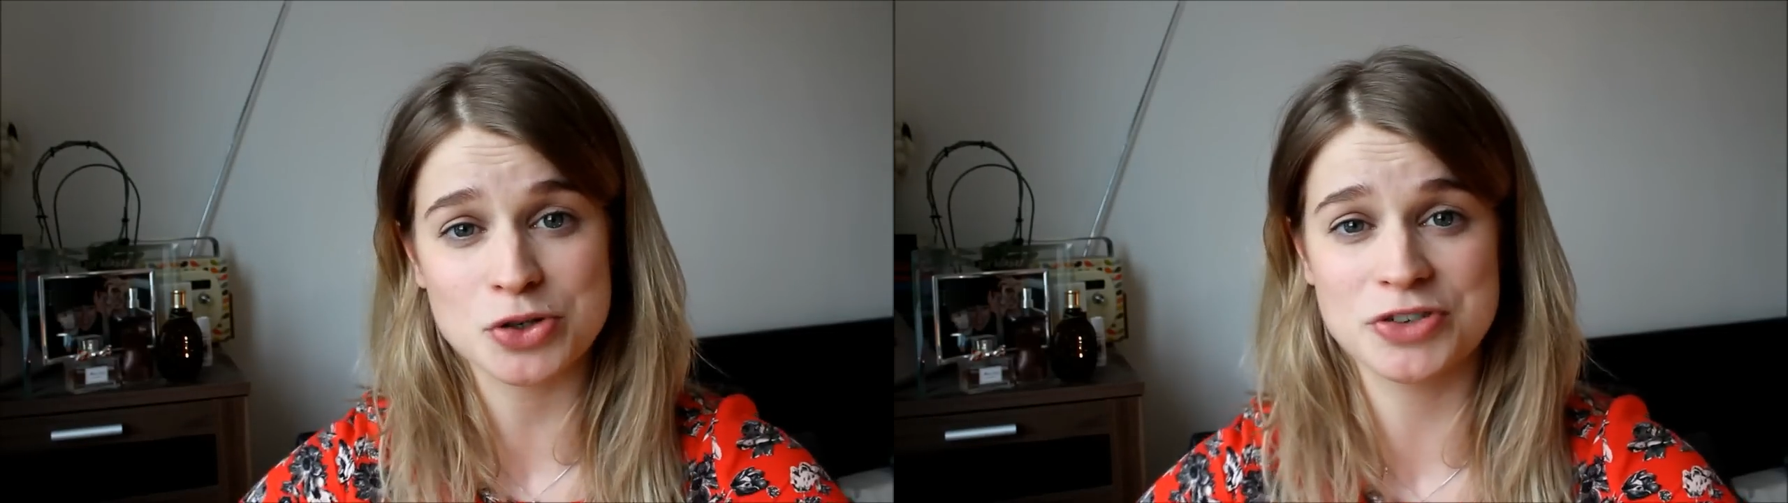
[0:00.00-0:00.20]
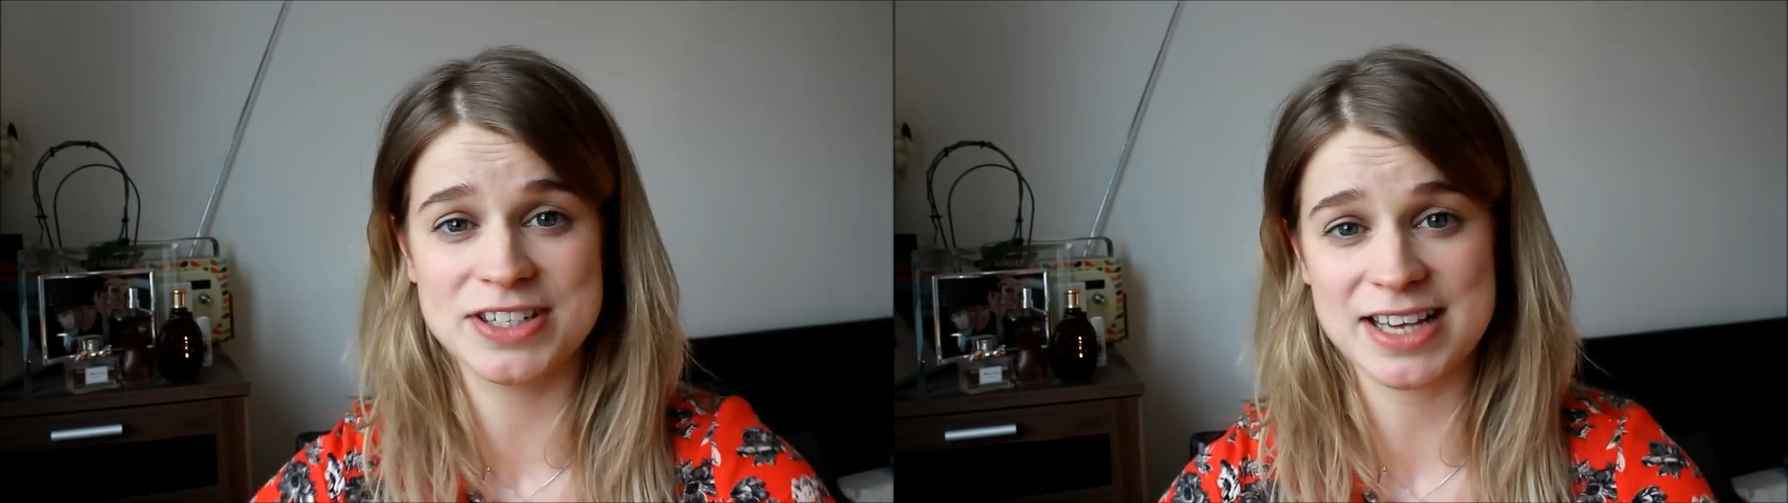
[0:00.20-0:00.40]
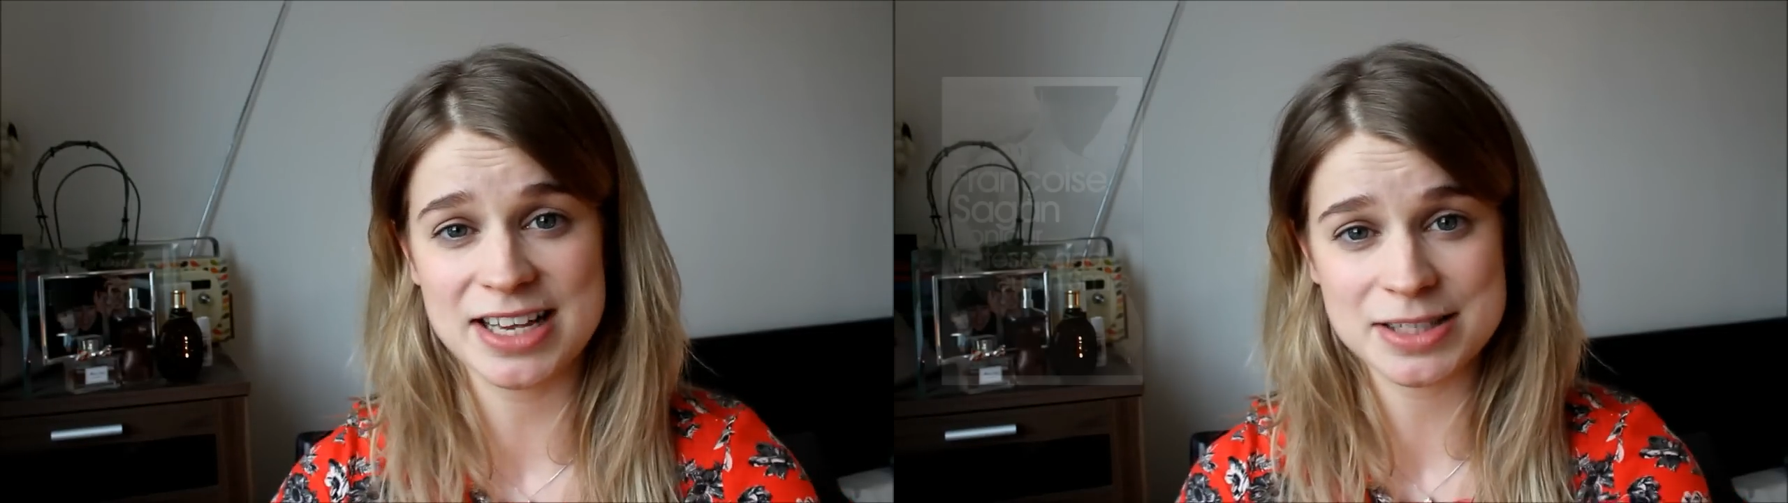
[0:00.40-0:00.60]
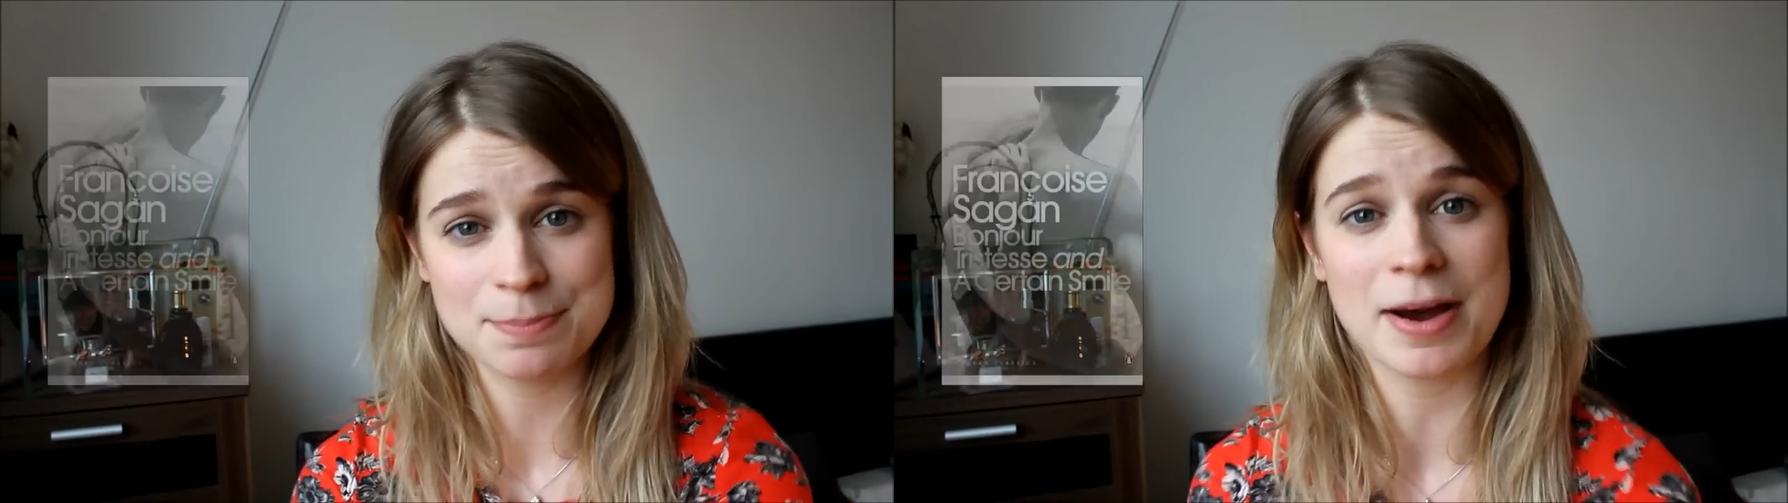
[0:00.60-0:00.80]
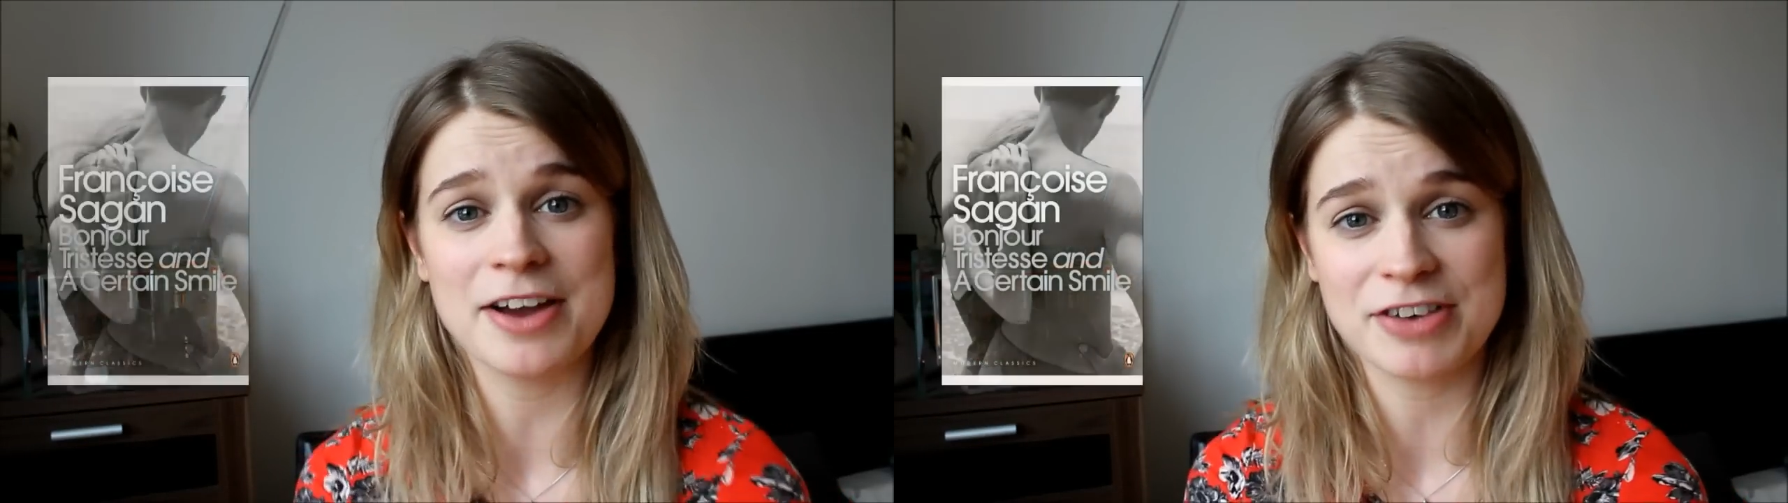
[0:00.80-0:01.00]
Tristesse
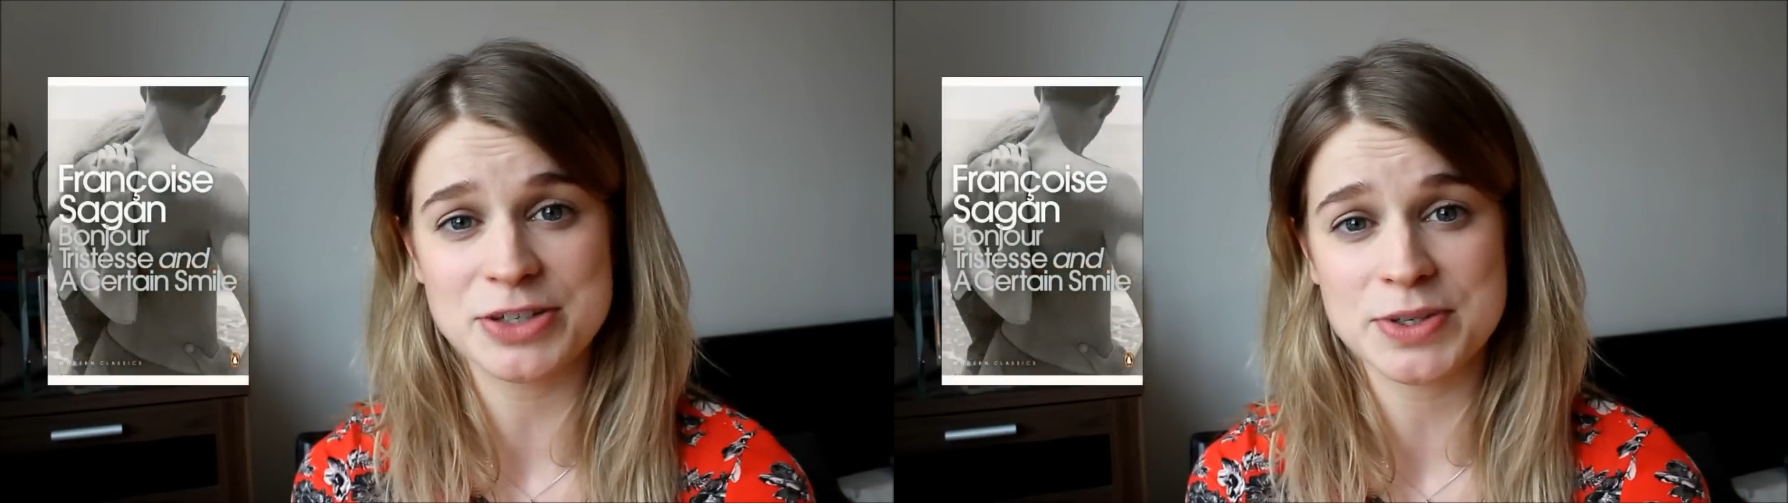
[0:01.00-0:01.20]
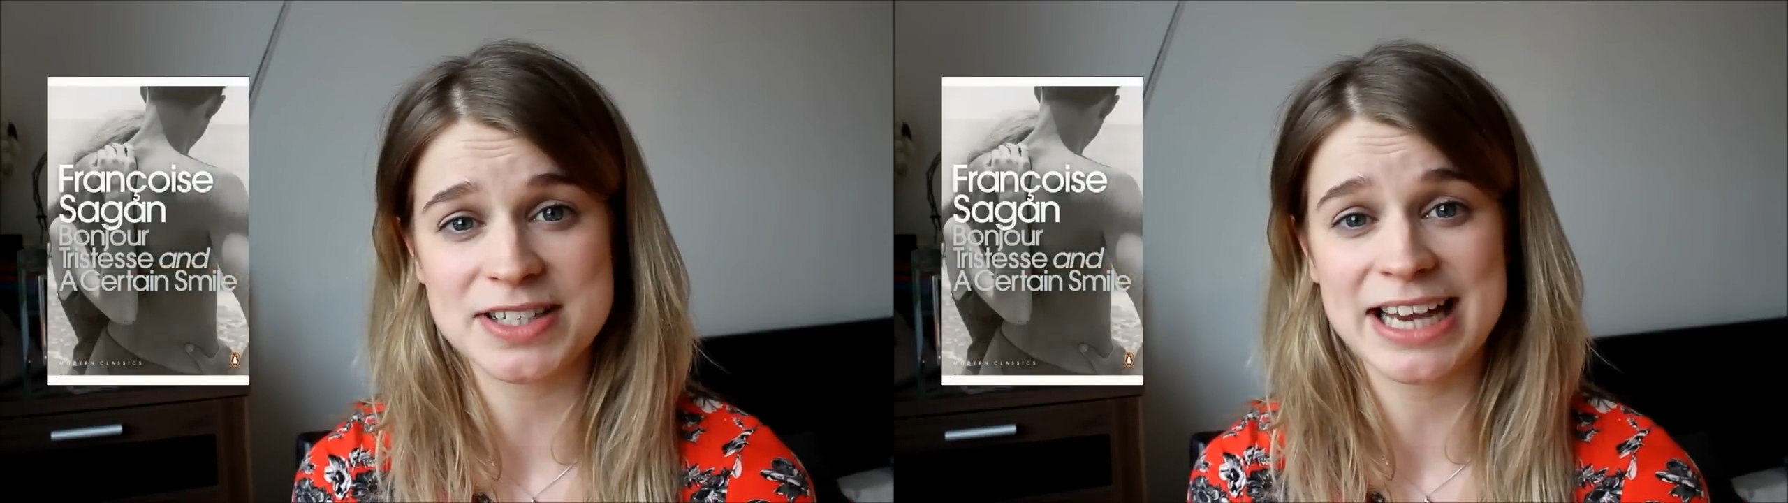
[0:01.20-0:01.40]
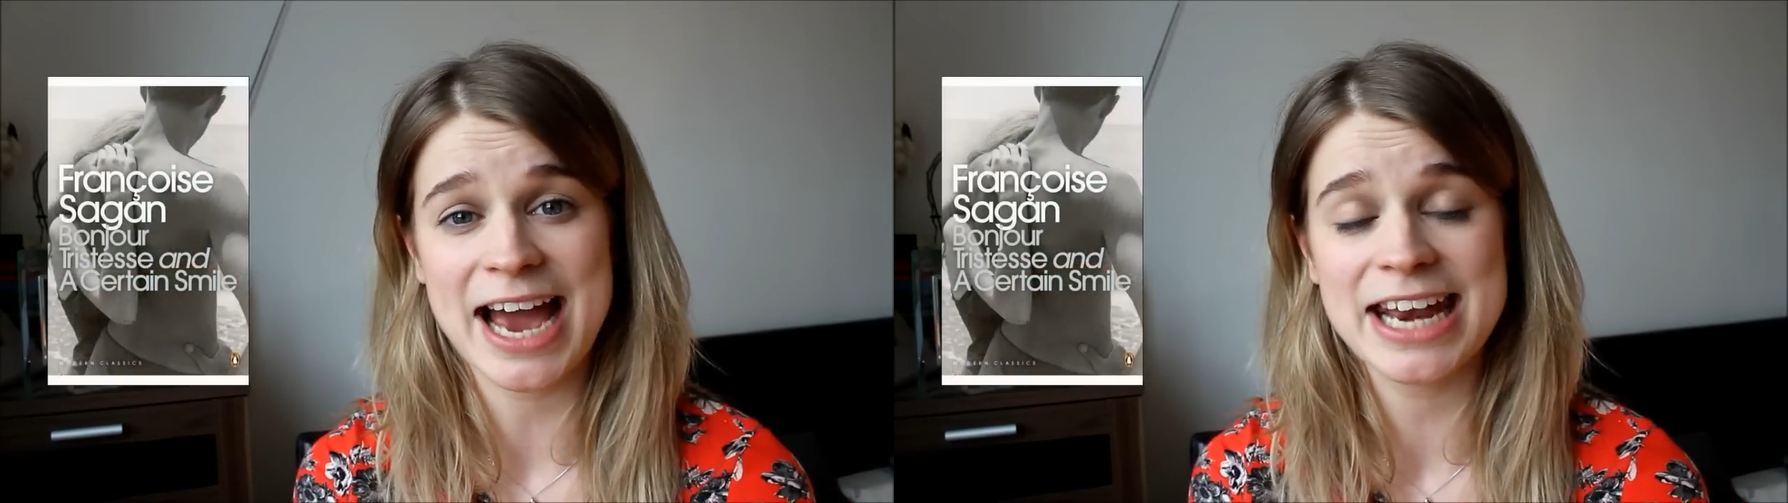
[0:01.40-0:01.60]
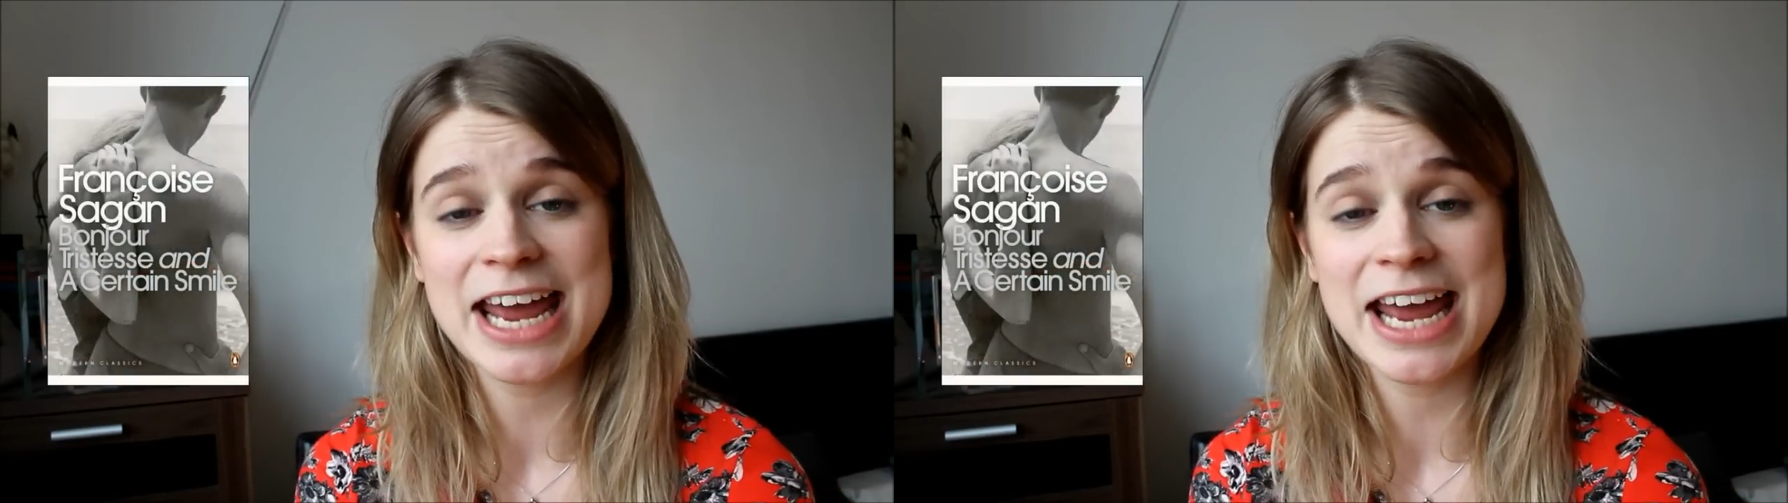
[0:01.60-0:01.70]
by Francoise, Sagan,